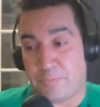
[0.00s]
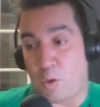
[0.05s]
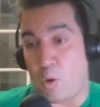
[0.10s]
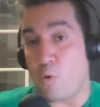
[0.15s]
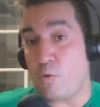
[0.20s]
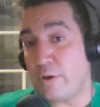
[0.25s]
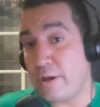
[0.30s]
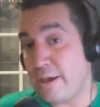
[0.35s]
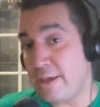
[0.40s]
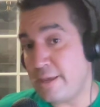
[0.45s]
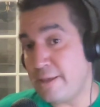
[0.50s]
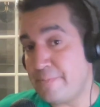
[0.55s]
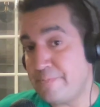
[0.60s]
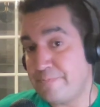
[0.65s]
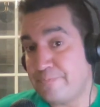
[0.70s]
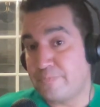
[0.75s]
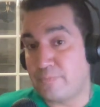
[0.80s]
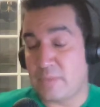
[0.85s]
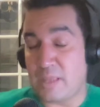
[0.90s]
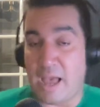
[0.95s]
Okay,
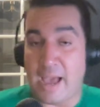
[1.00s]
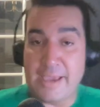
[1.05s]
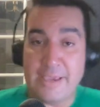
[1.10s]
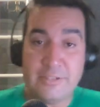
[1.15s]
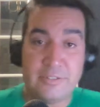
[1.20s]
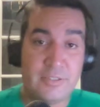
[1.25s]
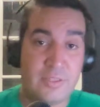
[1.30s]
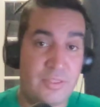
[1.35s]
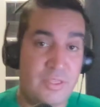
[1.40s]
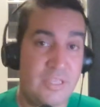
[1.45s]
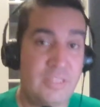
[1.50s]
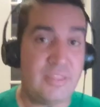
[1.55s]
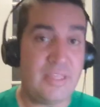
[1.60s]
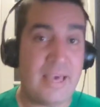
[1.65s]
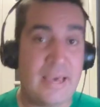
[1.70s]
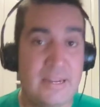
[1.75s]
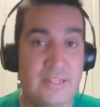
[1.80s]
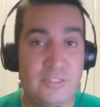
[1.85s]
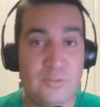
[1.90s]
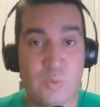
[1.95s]
I used to think
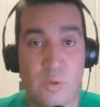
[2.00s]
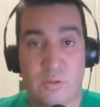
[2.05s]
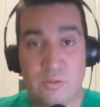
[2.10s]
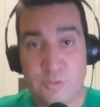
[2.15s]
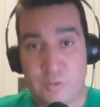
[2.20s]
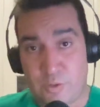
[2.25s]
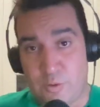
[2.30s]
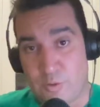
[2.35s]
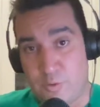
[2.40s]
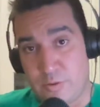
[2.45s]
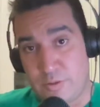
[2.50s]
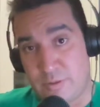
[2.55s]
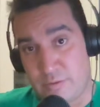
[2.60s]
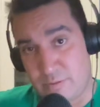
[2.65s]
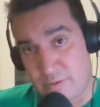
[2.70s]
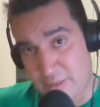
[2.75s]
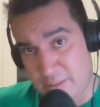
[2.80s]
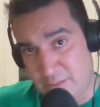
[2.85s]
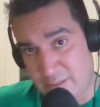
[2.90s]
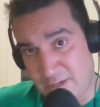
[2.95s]
that as well too,
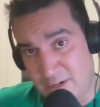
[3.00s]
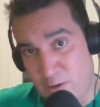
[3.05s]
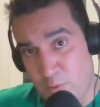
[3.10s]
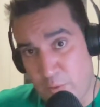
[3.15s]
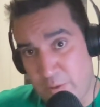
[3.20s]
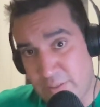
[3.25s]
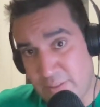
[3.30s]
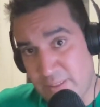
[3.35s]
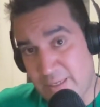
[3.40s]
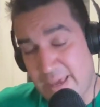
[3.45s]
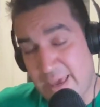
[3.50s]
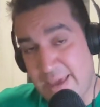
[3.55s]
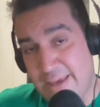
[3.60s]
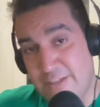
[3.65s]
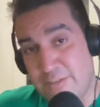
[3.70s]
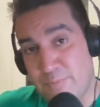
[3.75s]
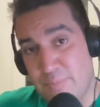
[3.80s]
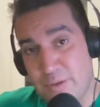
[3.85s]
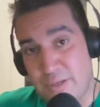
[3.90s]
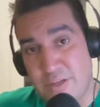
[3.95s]
and it's not always the
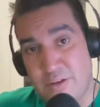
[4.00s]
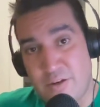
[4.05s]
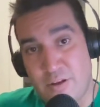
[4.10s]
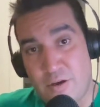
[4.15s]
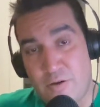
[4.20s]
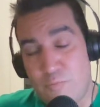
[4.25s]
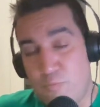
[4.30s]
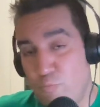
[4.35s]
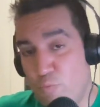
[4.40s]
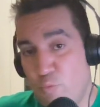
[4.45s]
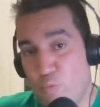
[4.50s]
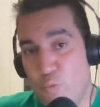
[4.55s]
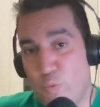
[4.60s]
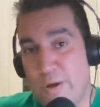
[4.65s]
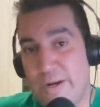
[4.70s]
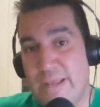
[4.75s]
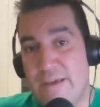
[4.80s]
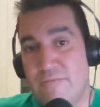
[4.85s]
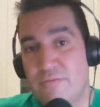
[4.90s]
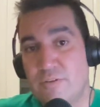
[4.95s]
case, but you know,
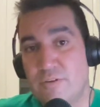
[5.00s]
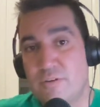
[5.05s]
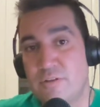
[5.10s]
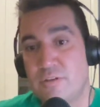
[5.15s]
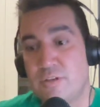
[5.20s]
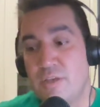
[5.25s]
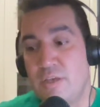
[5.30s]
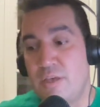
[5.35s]
whatever.